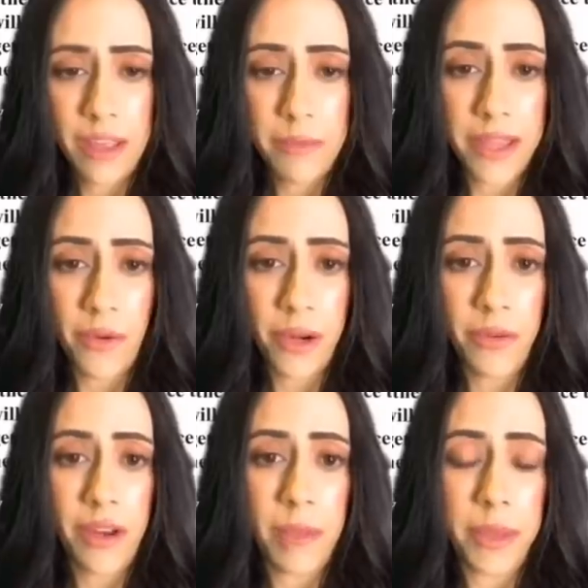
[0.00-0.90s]
Bitcoin
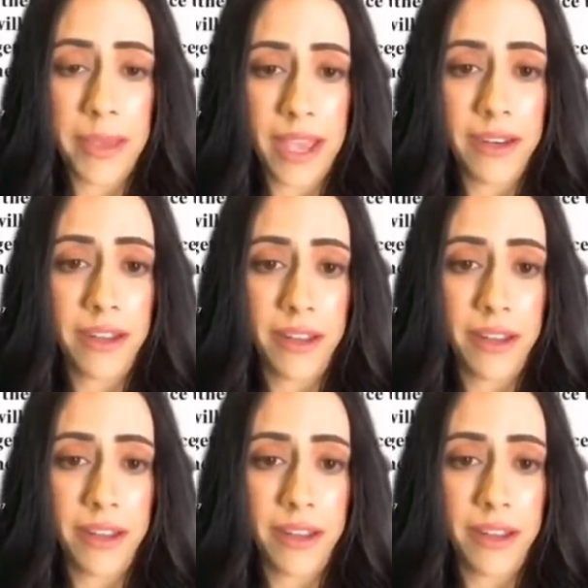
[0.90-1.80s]
will not be banned. In
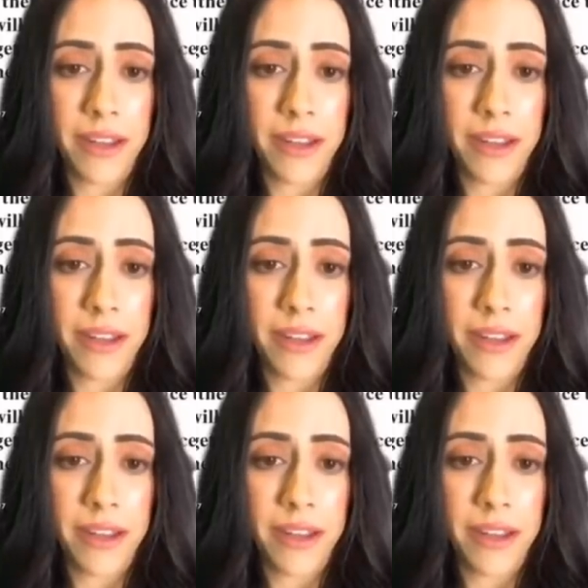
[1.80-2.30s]
the